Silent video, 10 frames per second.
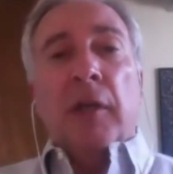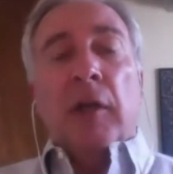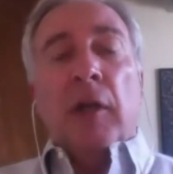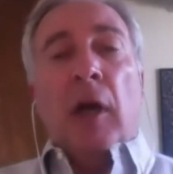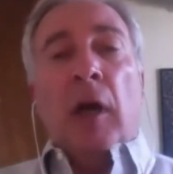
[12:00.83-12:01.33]

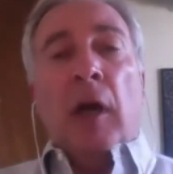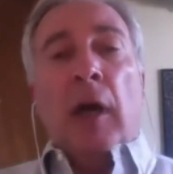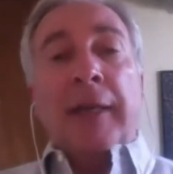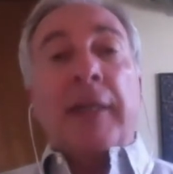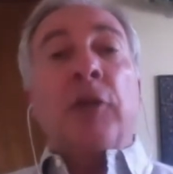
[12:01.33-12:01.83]

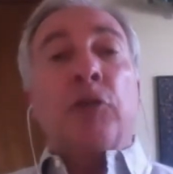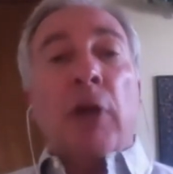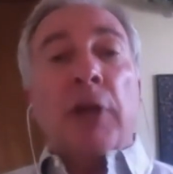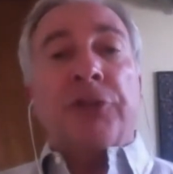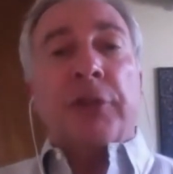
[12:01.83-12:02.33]
I didn't
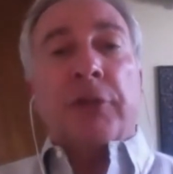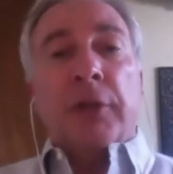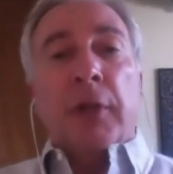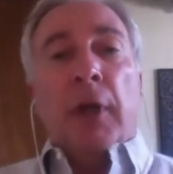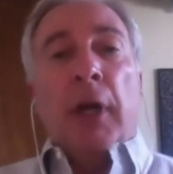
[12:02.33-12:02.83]
trust it.
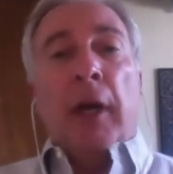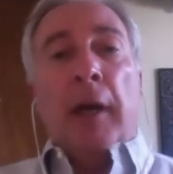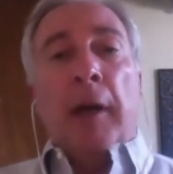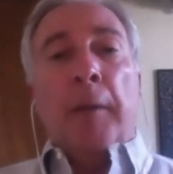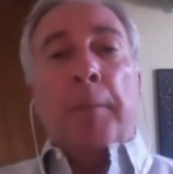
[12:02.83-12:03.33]

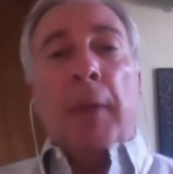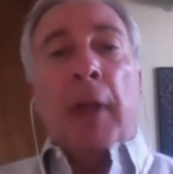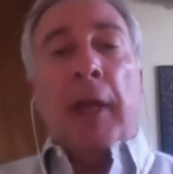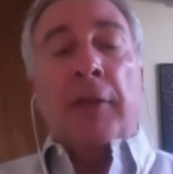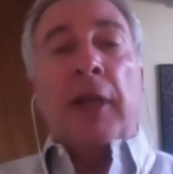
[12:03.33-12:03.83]

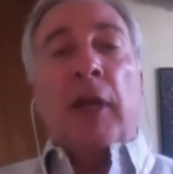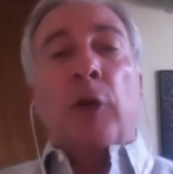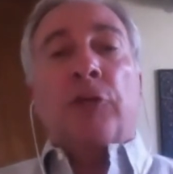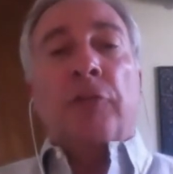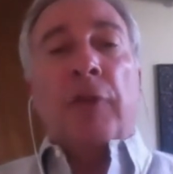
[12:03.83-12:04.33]
And then I
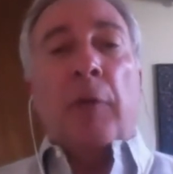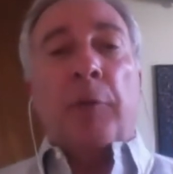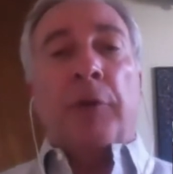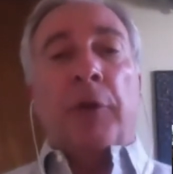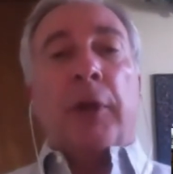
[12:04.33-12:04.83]
was involved
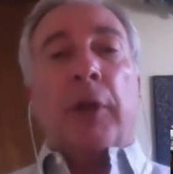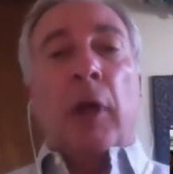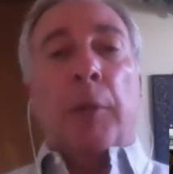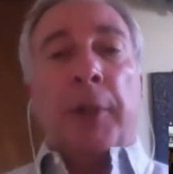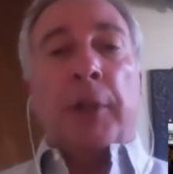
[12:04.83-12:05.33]
in another
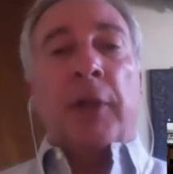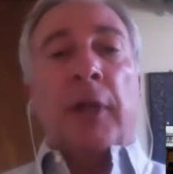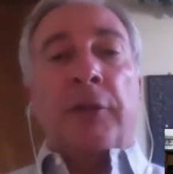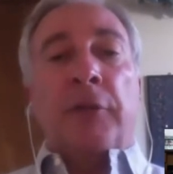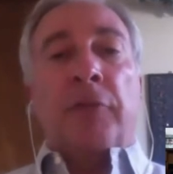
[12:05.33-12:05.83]
company that I
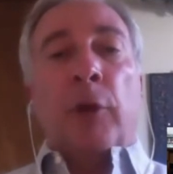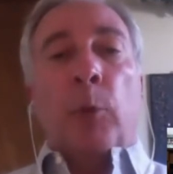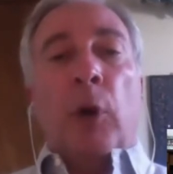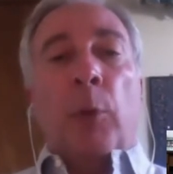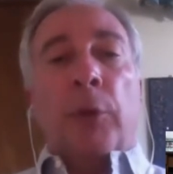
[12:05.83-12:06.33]
did very
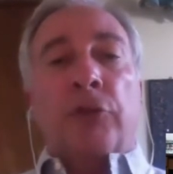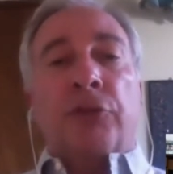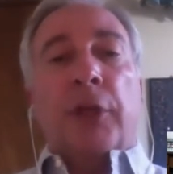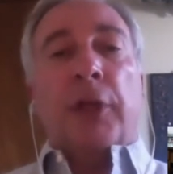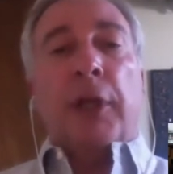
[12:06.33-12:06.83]
well with, a
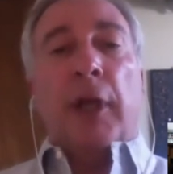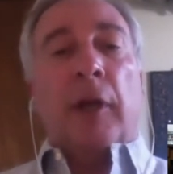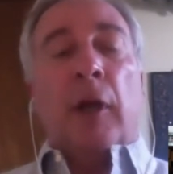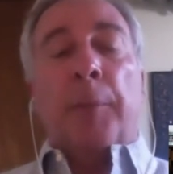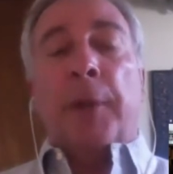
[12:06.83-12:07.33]
skincare
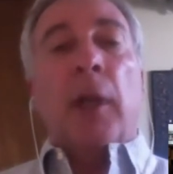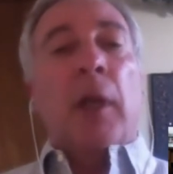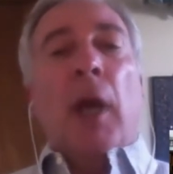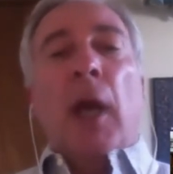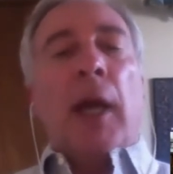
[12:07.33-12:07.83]
company,
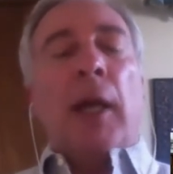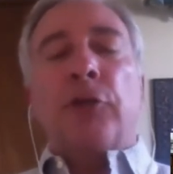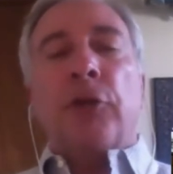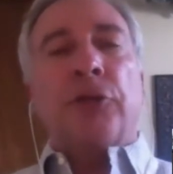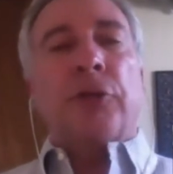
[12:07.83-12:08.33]
and
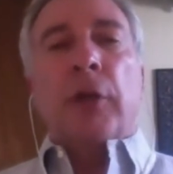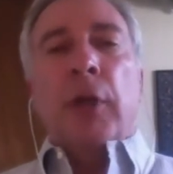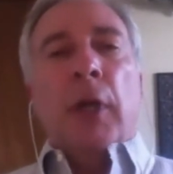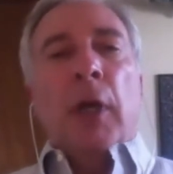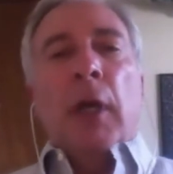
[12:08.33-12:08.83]

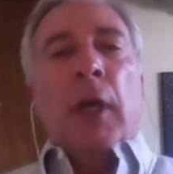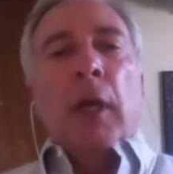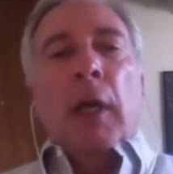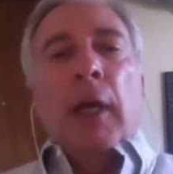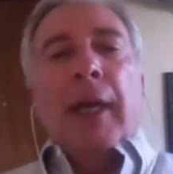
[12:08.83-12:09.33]

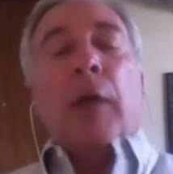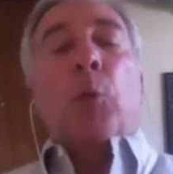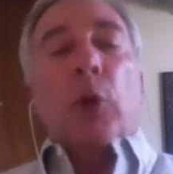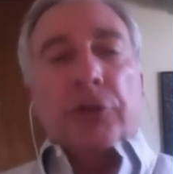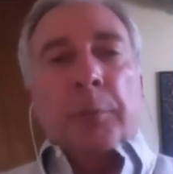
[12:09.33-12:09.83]
it
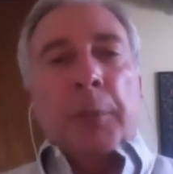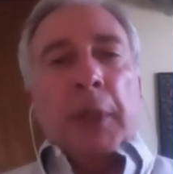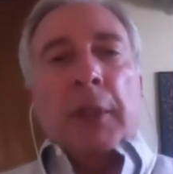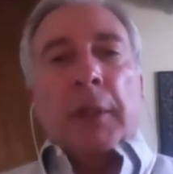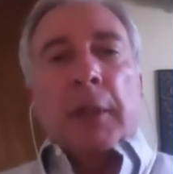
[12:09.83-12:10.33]
wasn't
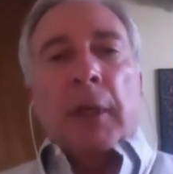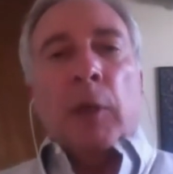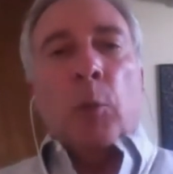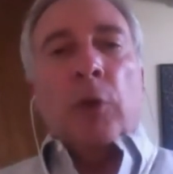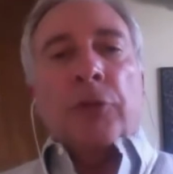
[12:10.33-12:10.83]
me. It
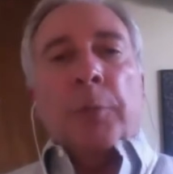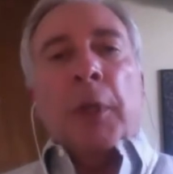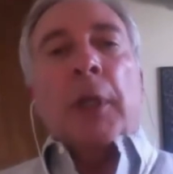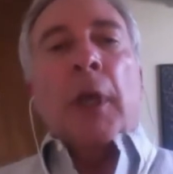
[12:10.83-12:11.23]
wasn't me.